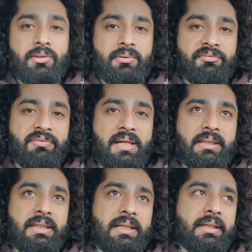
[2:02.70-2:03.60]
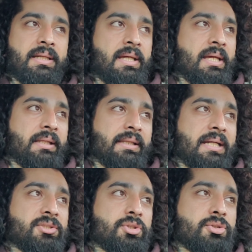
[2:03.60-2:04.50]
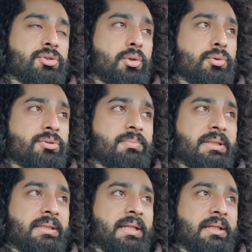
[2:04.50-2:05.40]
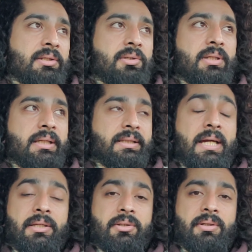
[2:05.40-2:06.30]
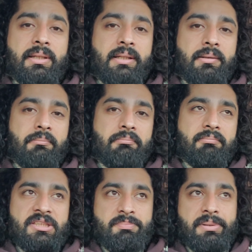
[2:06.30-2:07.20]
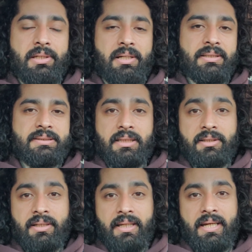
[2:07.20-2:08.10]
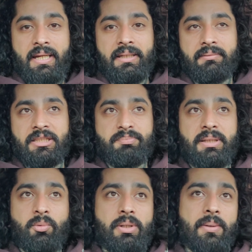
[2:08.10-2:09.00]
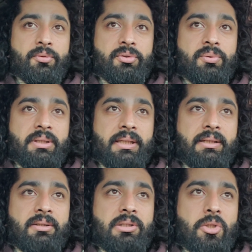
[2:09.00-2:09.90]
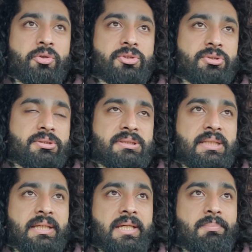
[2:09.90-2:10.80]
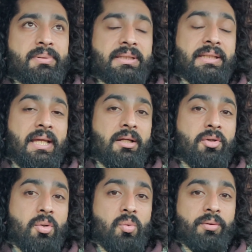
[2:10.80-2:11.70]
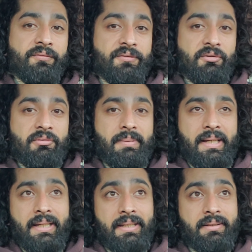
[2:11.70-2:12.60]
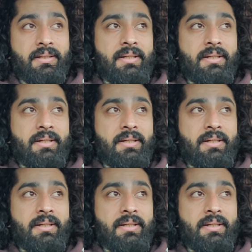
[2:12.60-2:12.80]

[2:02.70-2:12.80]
know. In fact, like, that just shows me that, you know, like, yeah, you know, like, let's be honest, I couldn't hang. That's probably why I would do a gang of coke just to stay up, but then that coke would fuck with my head